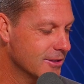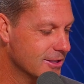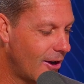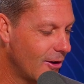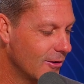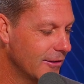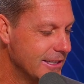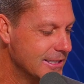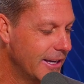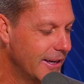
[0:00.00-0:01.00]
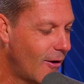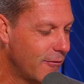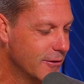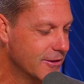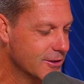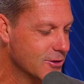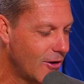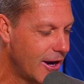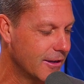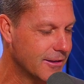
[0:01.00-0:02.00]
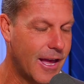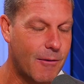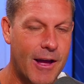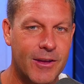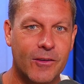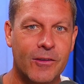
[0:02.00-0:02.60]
So let's lead off with the strength. How are you?